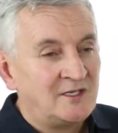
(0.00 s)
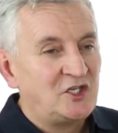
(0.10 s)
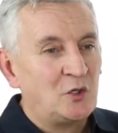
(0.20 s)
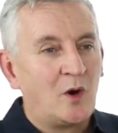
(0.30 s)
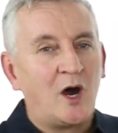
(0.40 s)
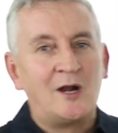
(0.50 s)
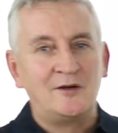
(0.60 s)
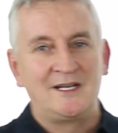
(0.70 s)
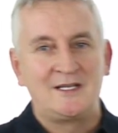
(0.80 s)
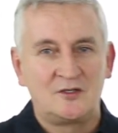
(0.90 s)
You
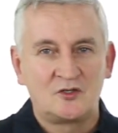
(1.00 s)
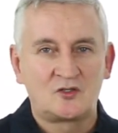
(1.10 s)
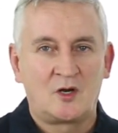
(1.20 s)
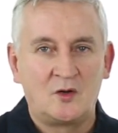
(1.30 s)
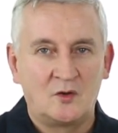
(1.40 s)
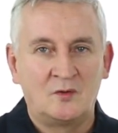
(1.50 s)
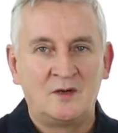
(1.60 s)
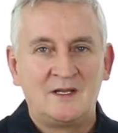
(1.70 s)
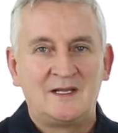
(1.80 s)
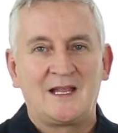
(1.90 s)
are in
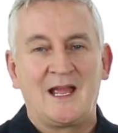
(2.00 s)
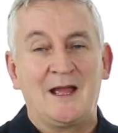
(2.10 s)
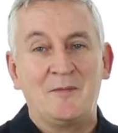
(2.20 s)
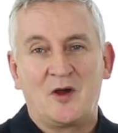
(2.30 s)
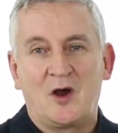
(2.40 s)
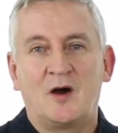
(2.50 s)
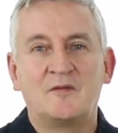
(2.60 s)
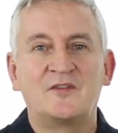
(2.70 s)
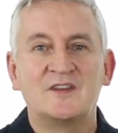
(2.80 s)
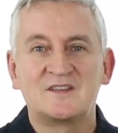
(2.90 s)
control
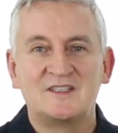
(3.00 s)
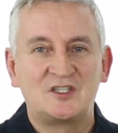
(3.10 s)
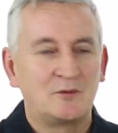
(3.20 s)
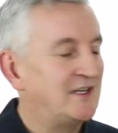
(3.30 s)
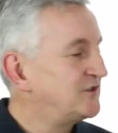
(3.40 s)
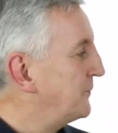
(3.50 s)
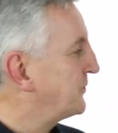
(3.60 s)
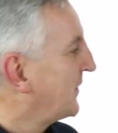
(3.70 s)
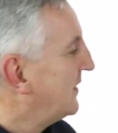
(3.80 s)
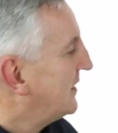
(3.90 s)
of the situation.